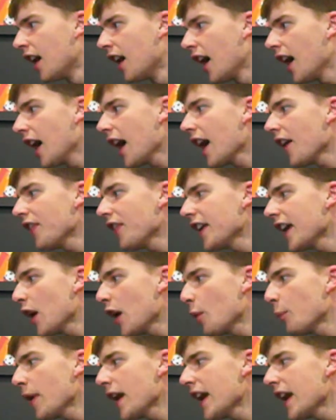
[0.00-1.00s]
And the
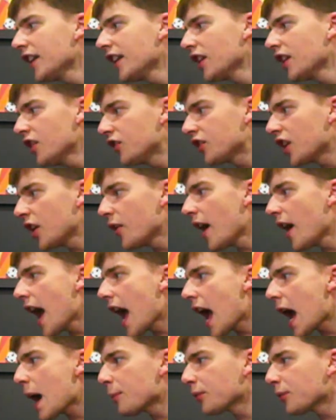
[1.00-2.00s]
Albanians go
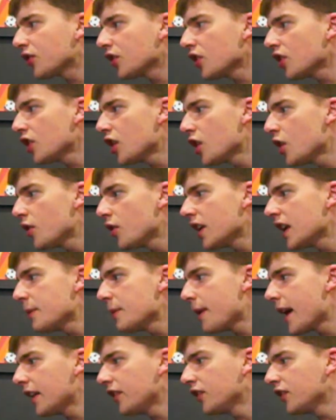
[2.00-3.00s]
absolutely
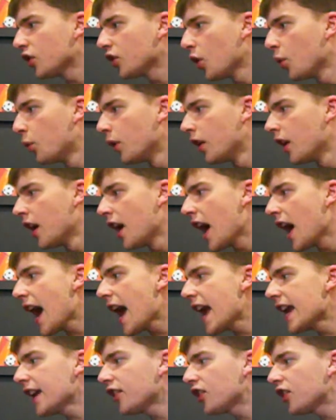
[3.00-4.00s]
mental.
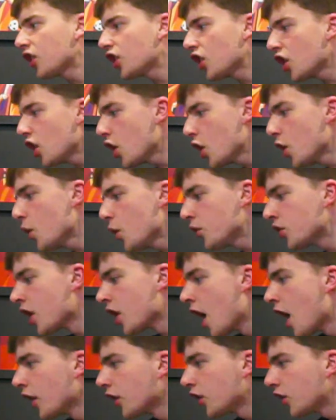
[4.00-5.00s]
A huge,
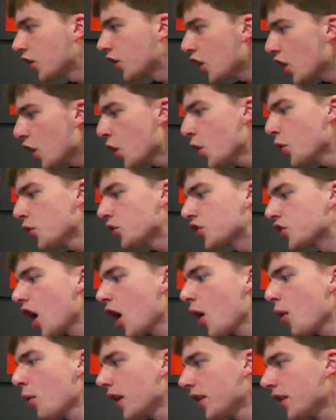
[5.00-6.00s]
huge
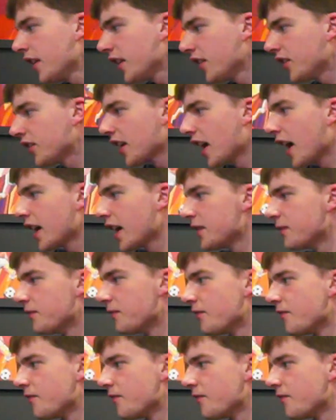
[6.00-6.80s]
goal in this game.